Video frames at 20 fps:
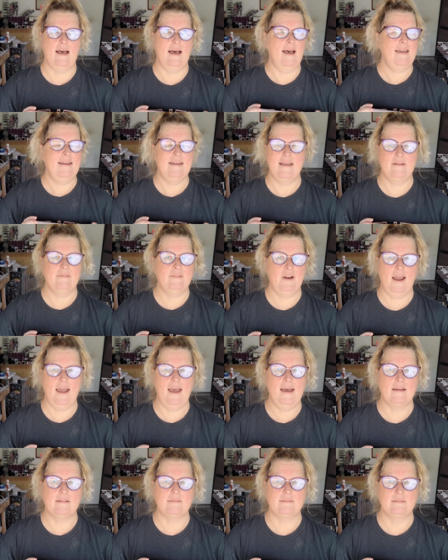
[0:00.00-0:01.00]
I never
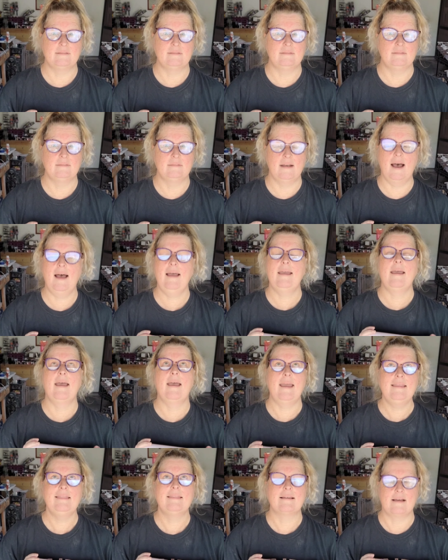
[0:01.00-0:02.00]
have. I
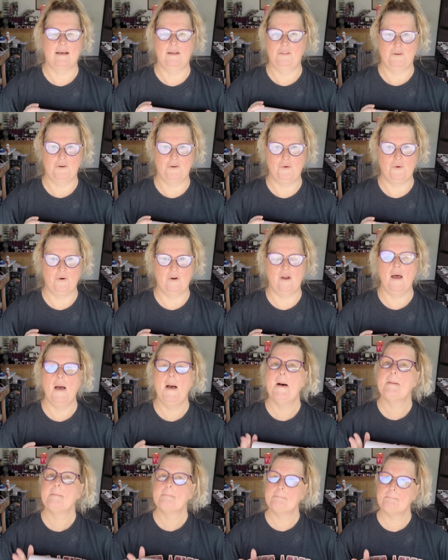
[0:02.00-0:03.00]
hate the color coral.
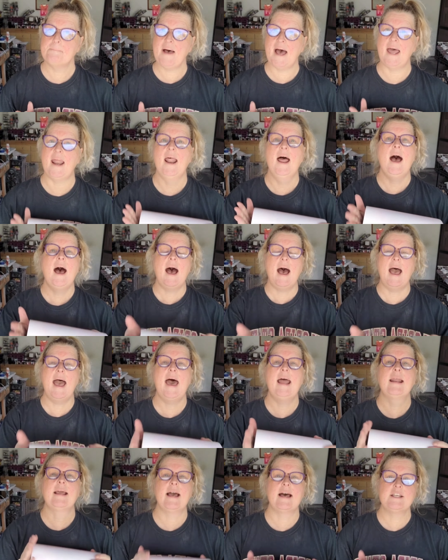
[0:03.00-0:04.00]
But I
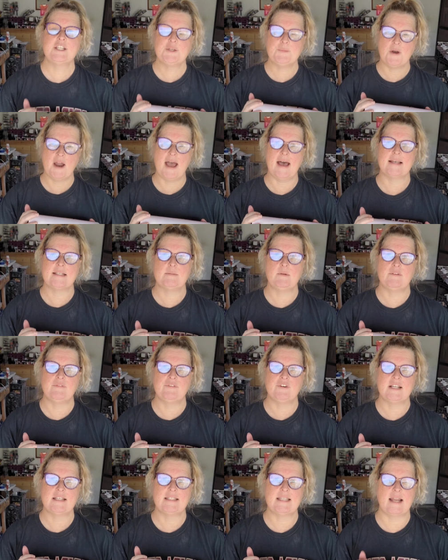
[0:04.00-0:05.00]
had a customer ask me
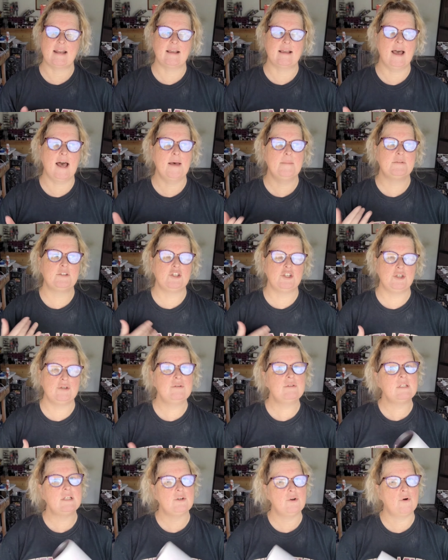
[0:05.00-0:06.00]
for a set of cups
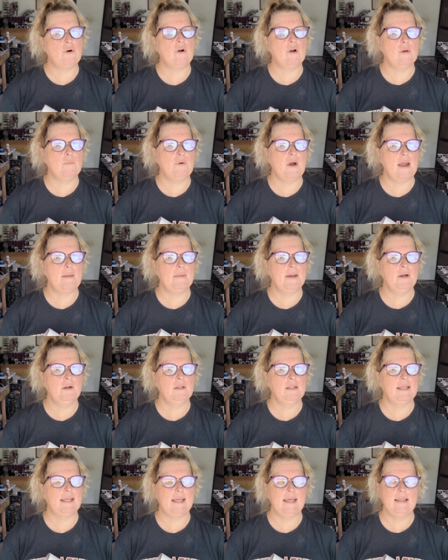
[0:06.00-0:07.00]
using coral
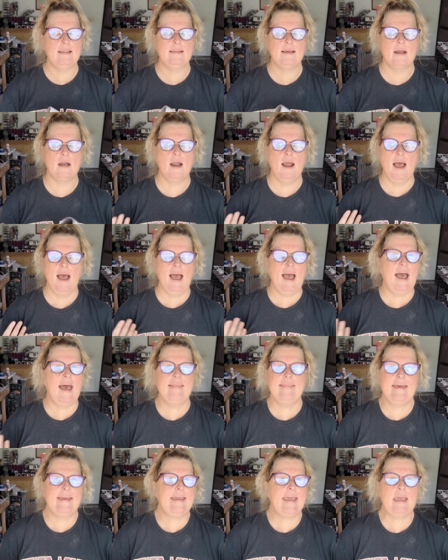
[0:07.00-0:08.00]
primarily in there,
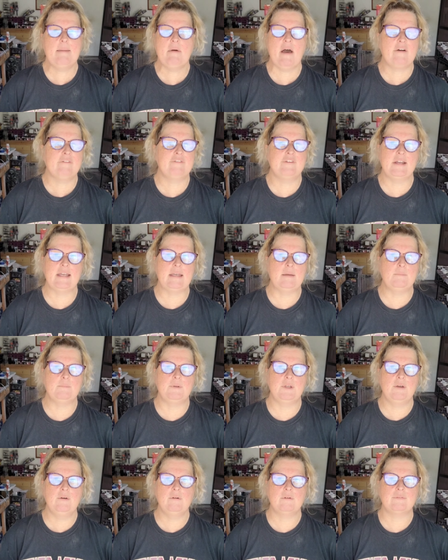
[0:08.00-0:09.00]
and they came out
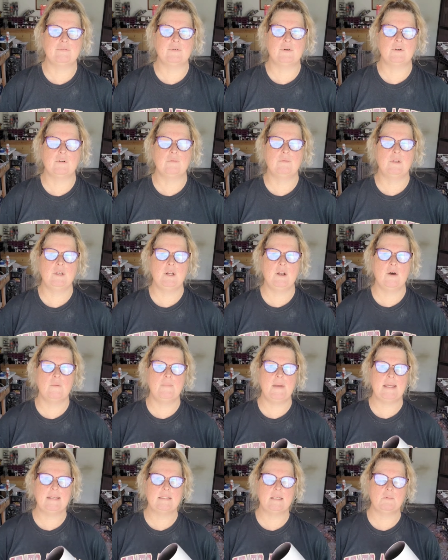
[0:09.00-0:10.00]
freaking beautiful, you know,
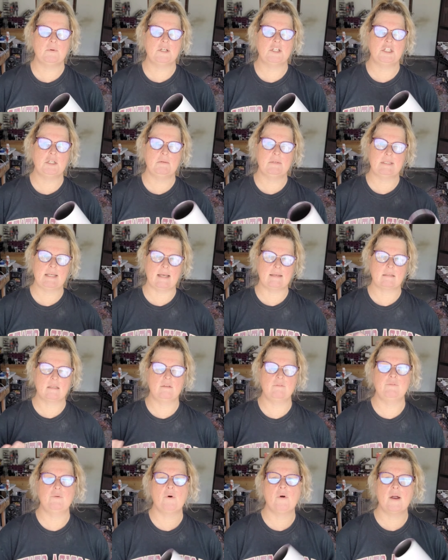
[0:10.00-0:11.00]
based on what she was
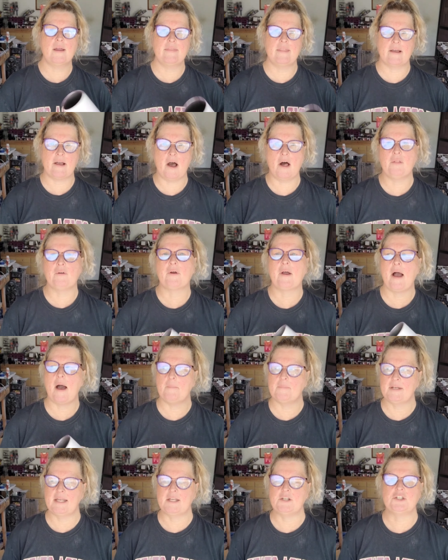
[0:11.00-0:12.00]
asking for and the color
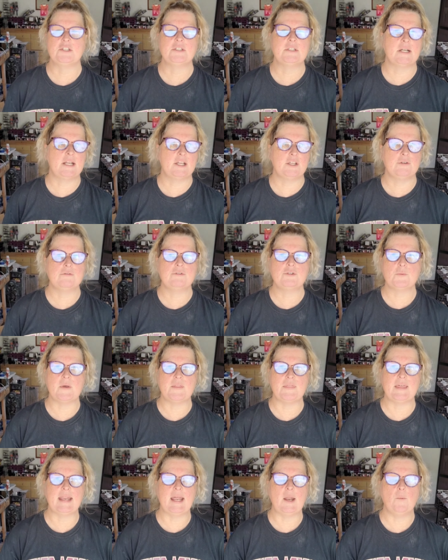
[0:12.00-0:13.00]
combinations that I used
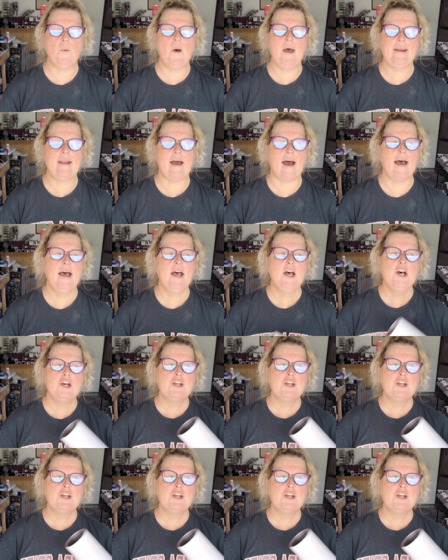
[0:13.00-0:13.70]
with it and whatnot.